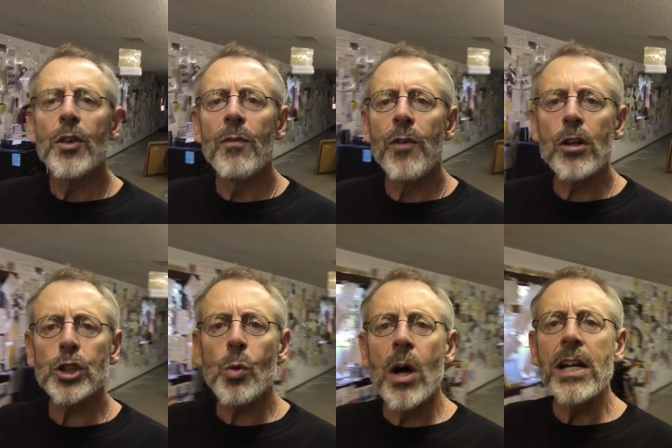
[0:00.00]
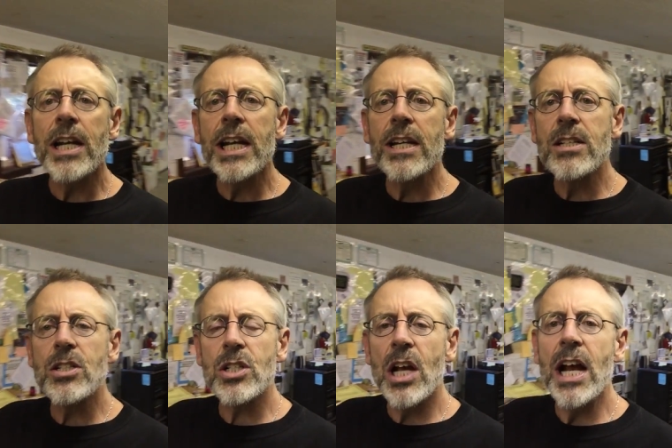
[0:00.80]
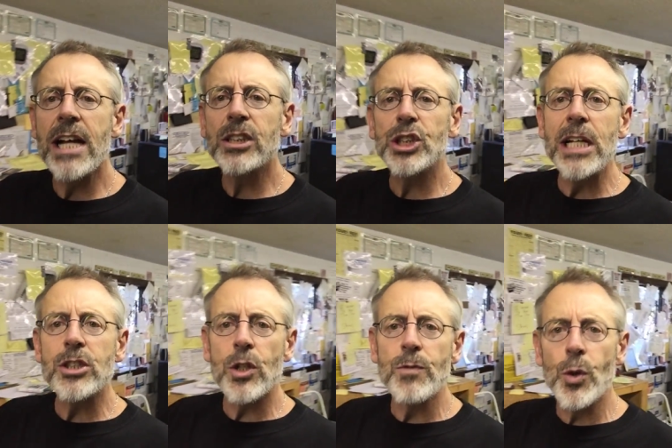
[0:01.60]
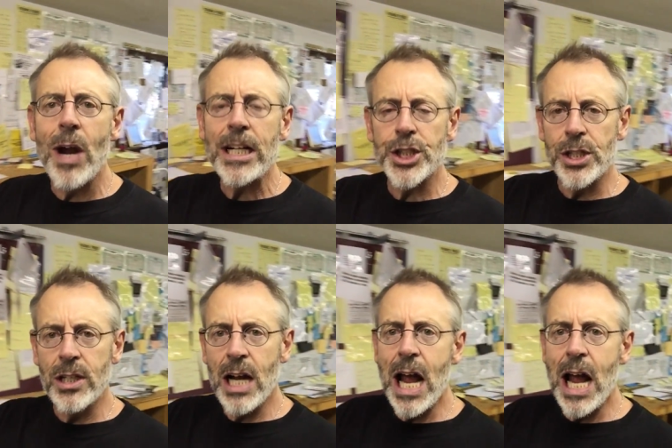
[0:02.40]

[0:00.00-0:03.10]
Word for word: The first one is a sense of direction,